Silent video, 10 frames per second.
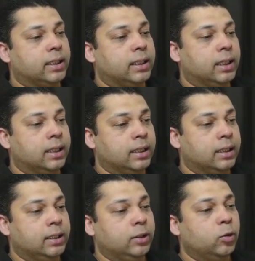
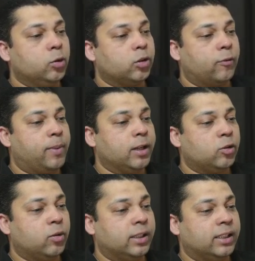the use of
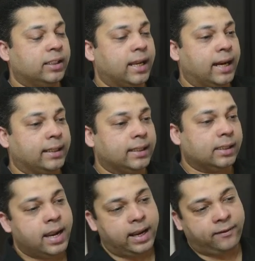punctuation
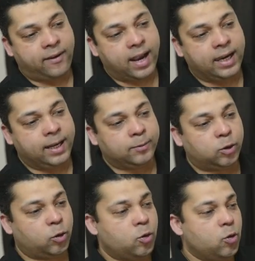characters in file
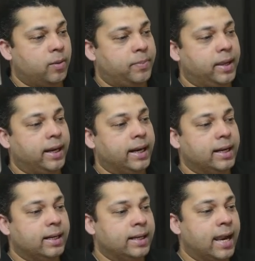names to a
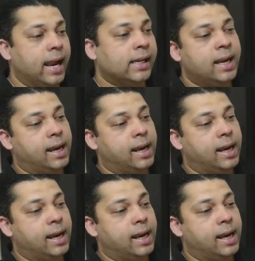period, a dash,